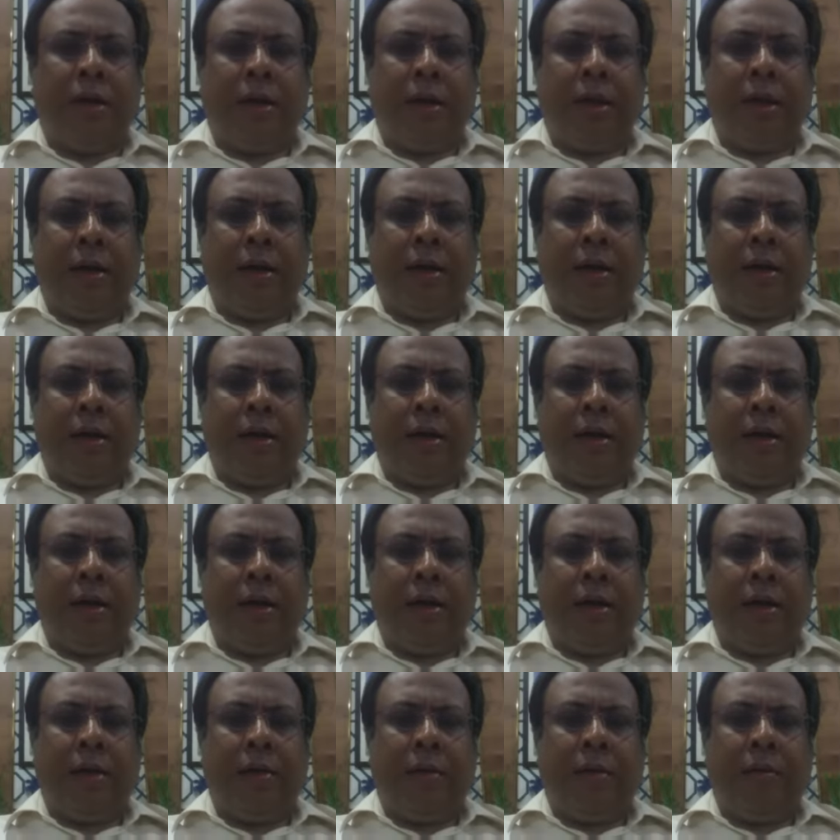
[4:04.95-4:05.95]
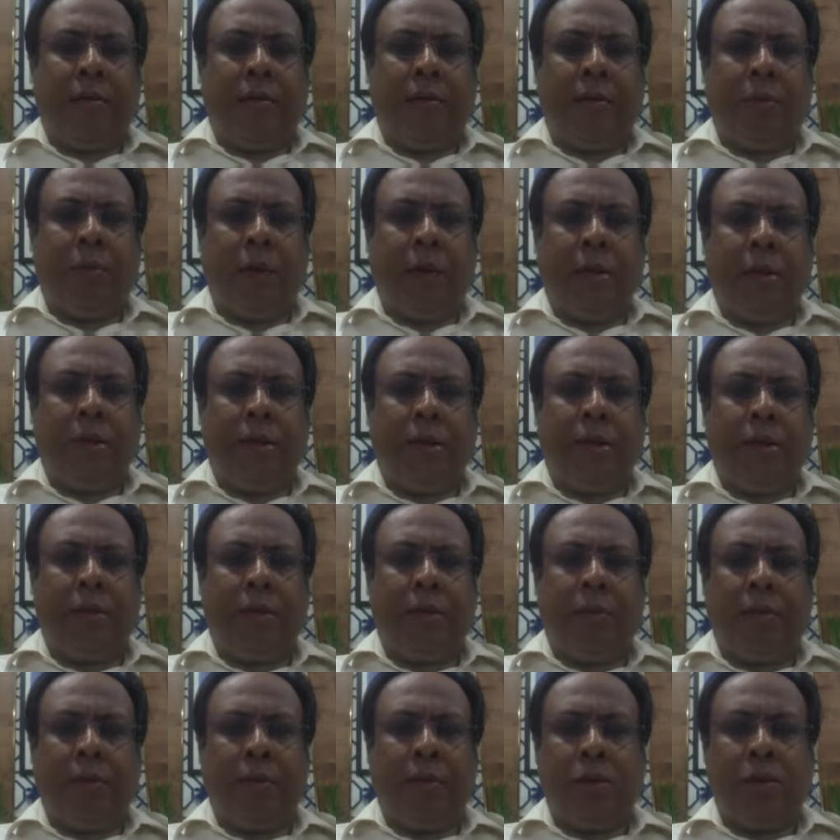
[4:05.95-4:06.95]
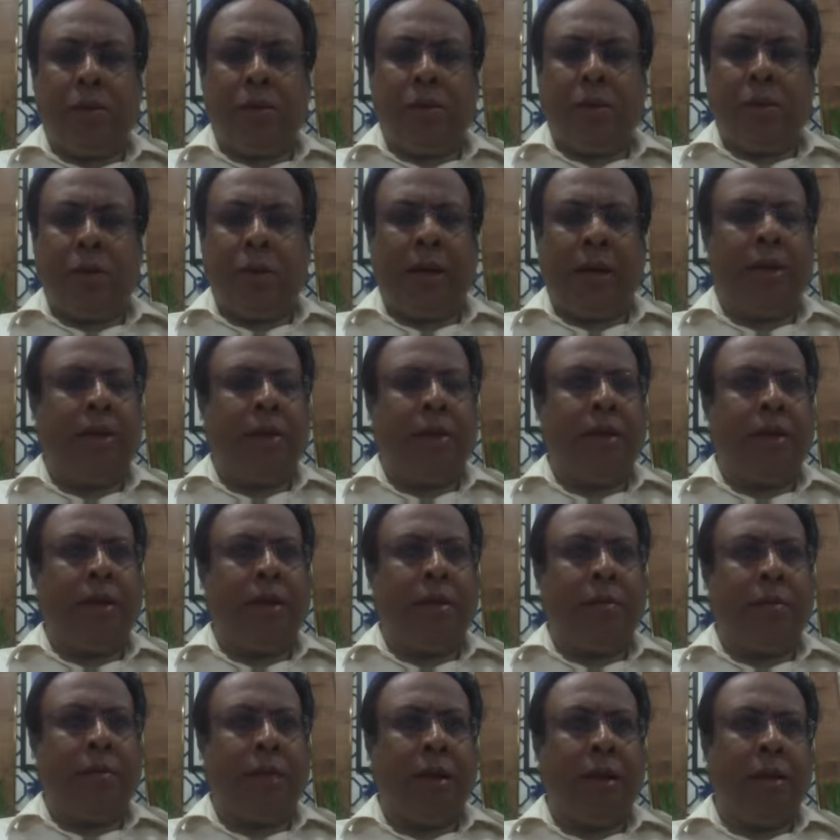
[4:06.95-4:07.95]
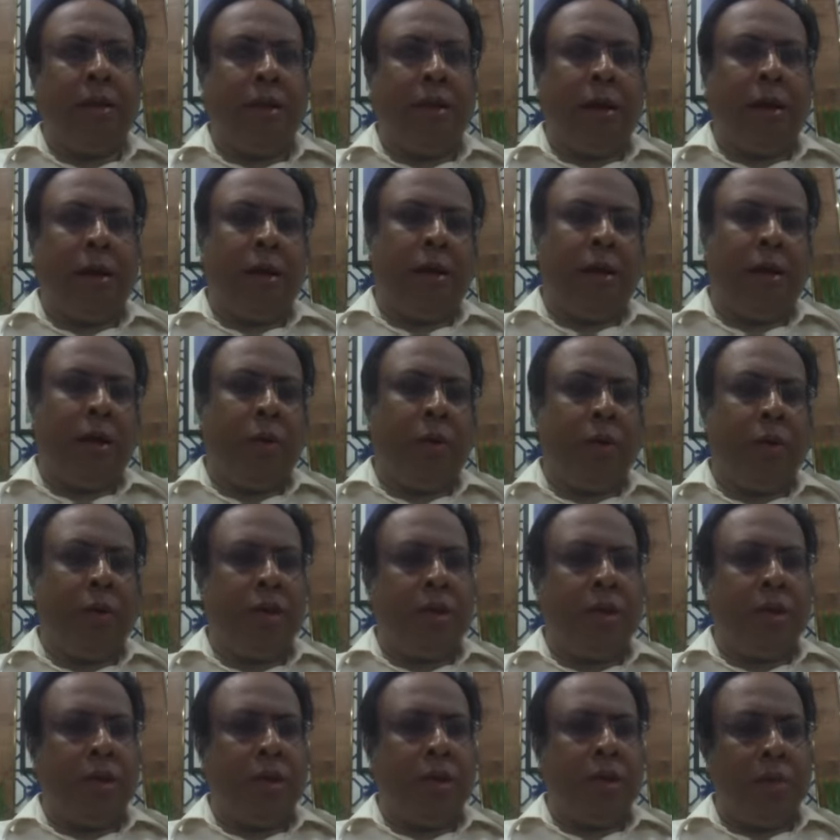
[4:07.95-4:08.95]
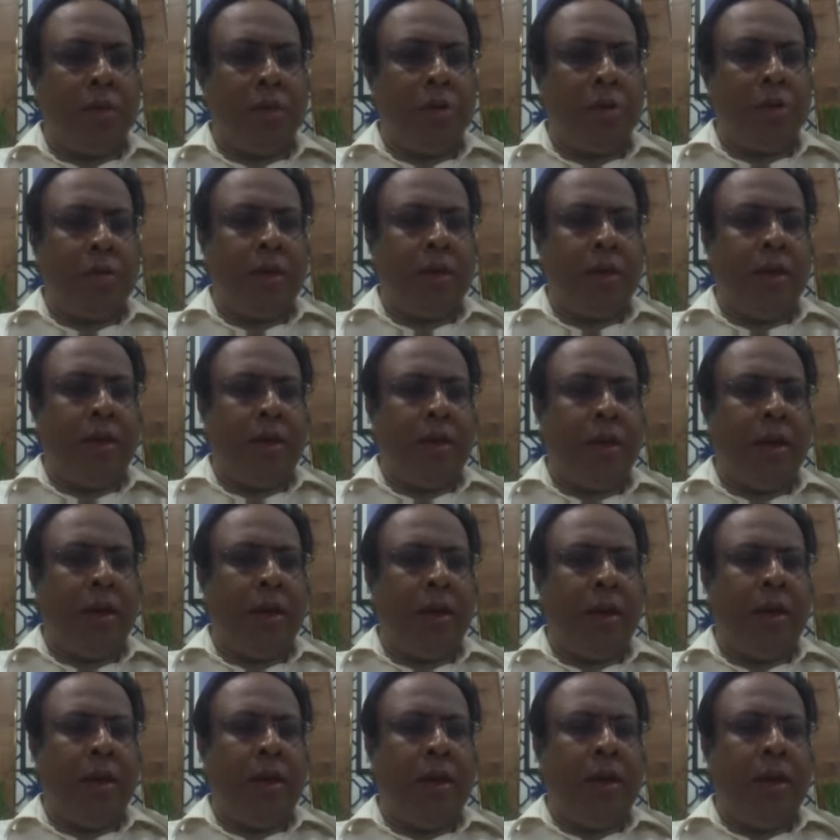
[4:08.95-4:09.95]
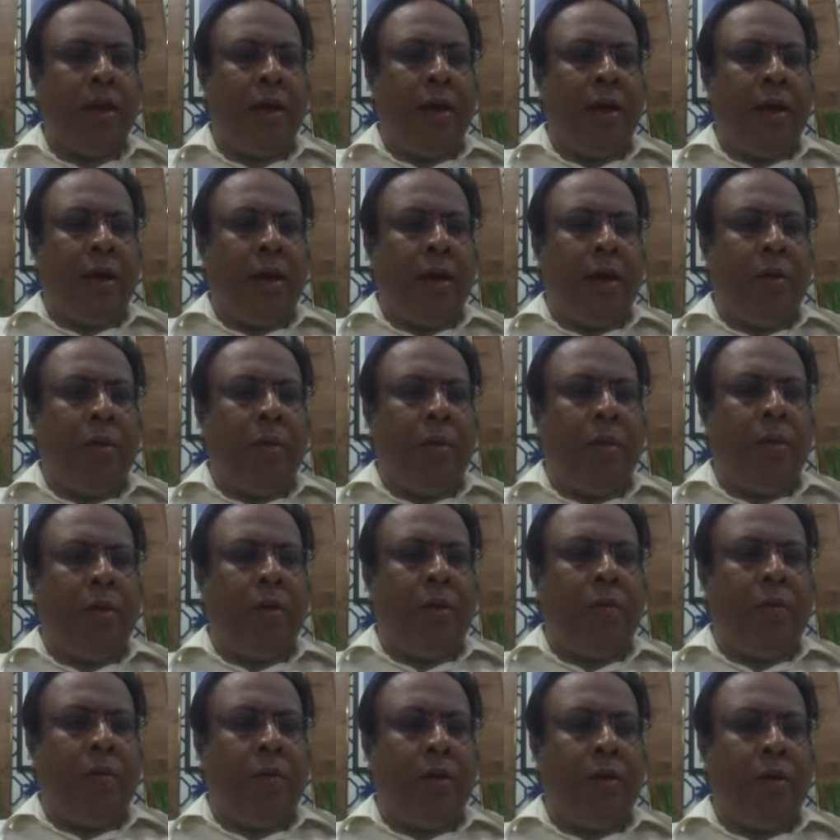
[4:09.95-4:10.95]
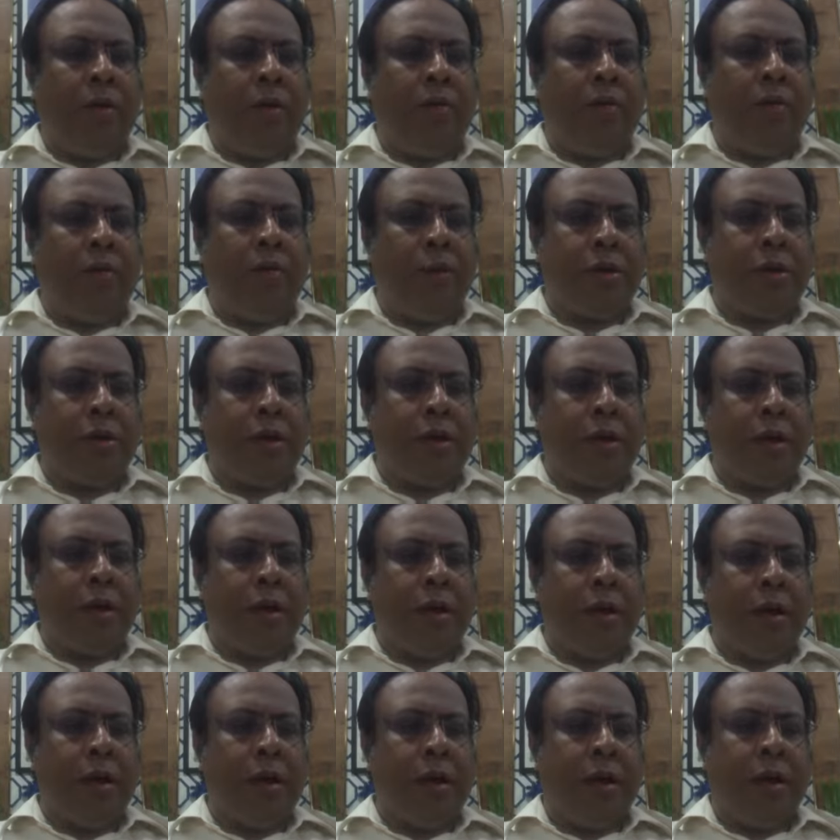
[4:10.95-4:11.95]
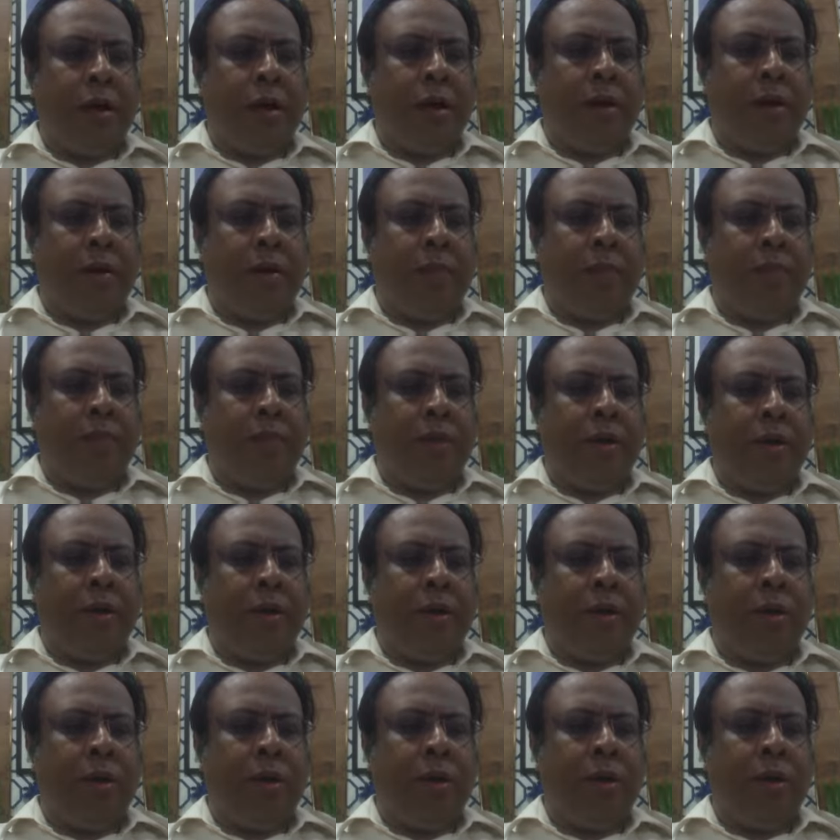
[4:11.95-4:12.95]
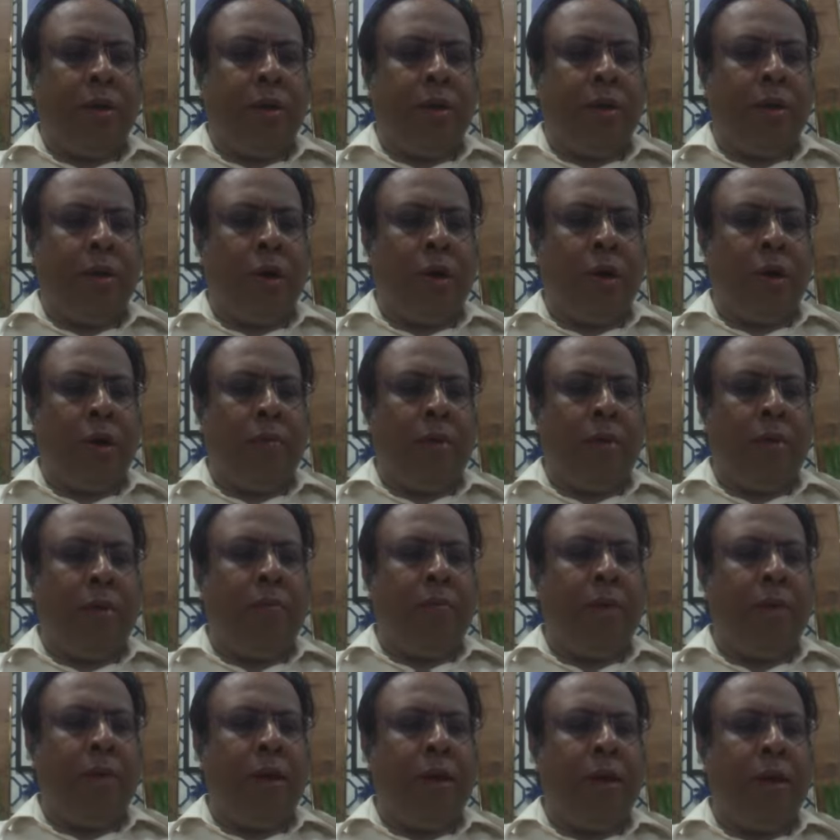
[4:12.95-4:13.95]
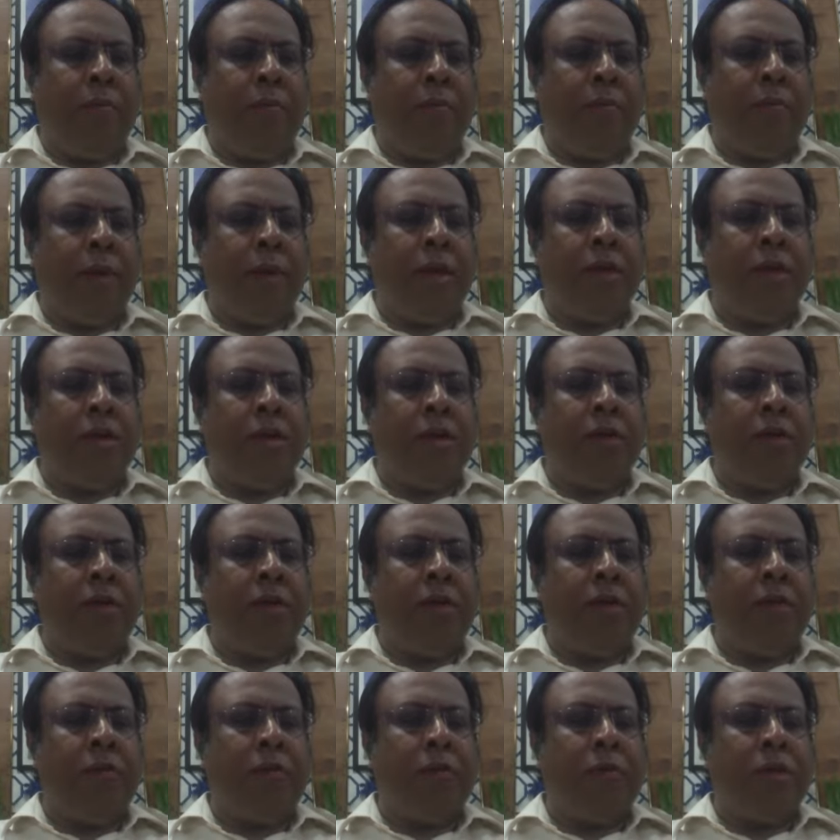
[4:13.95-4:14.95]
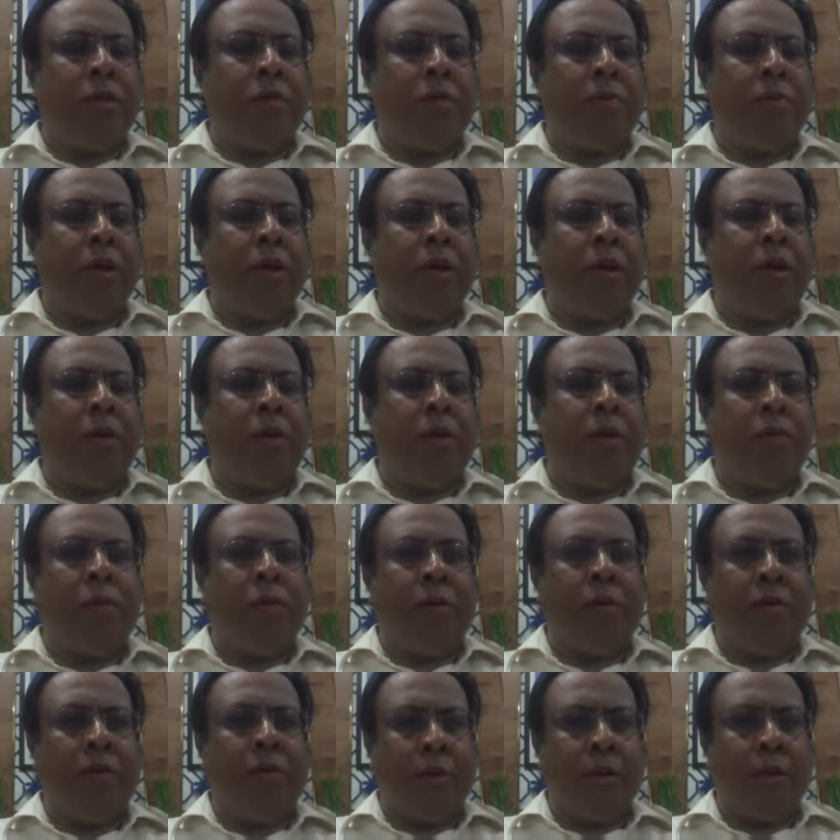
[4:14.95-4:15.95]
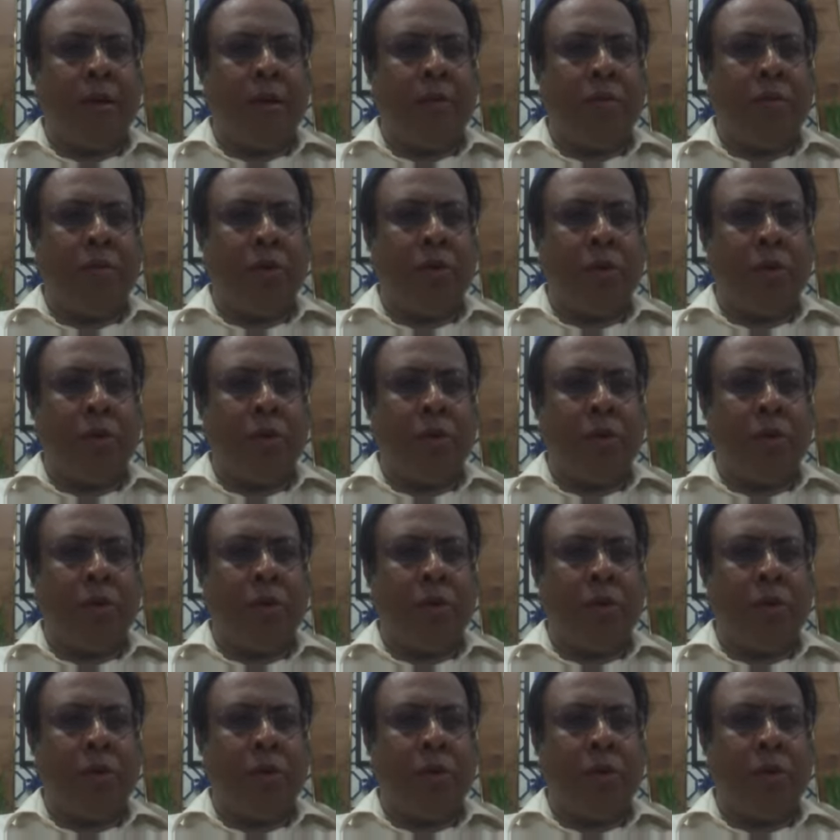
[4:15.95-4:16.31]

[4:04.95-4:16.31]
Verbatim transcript: And uh, once, so another related question comes. So when they come to the workforce, uh, the, the normal way of managing workforce may not work with them.